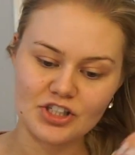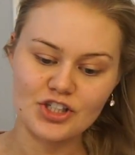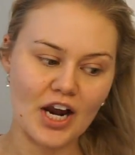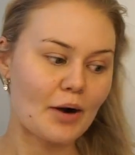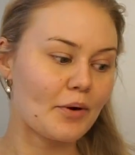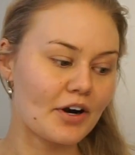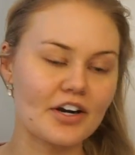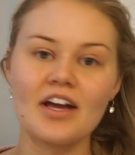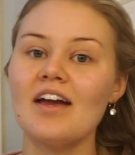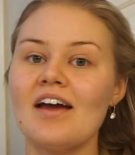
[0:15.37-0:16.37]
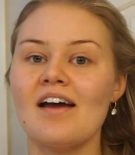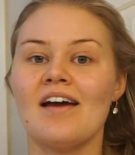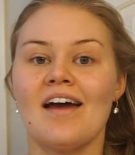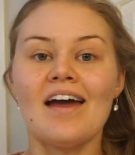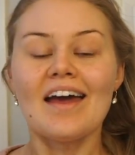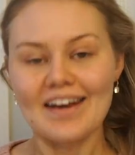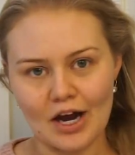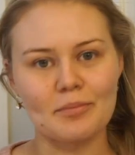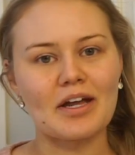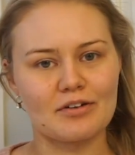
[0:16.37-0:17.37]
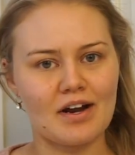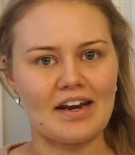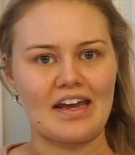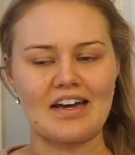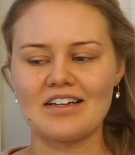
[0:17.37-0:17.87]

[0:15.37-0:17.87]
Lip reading: showered, and now I'm getting ready.